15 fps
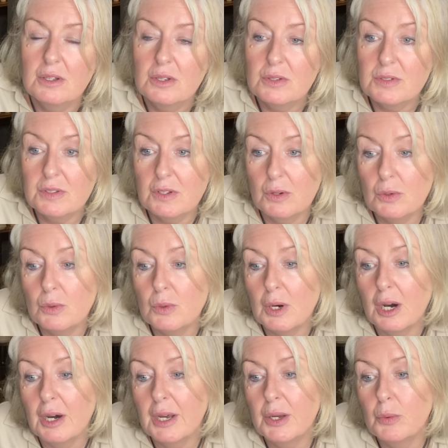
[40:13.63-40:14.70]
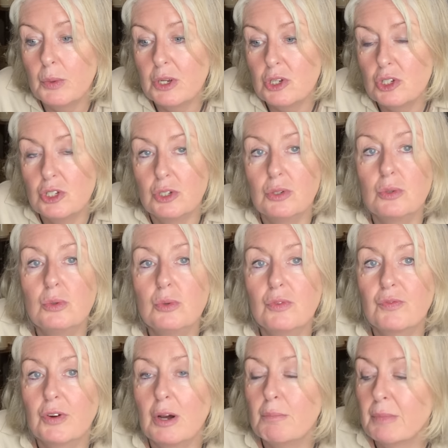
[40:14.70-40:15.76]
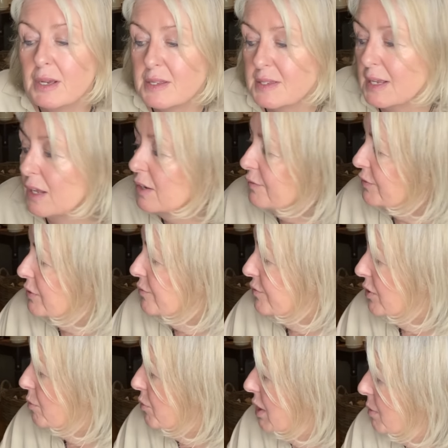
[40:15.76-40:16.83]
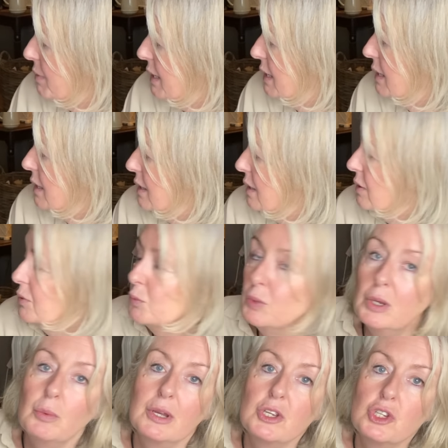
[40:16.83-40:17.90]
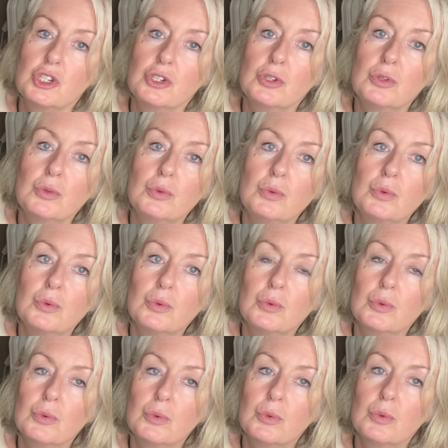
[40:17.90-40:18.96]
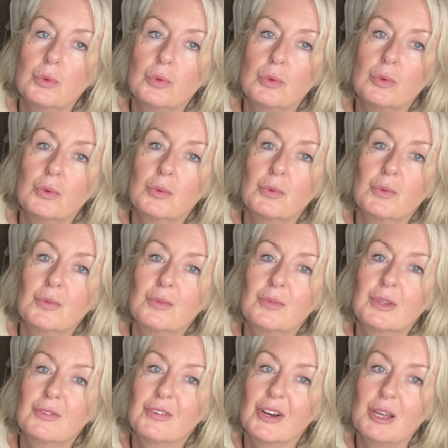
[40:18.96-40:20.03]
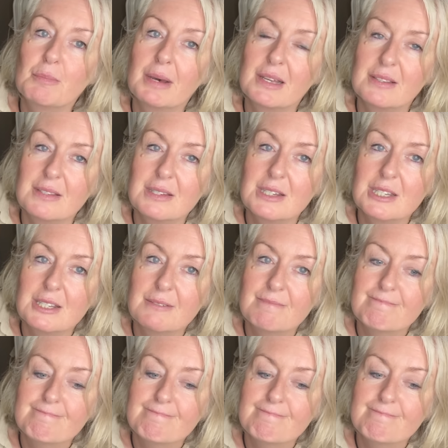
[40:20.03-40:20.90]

So I wish you, from myself and from Remy, we wish you the very best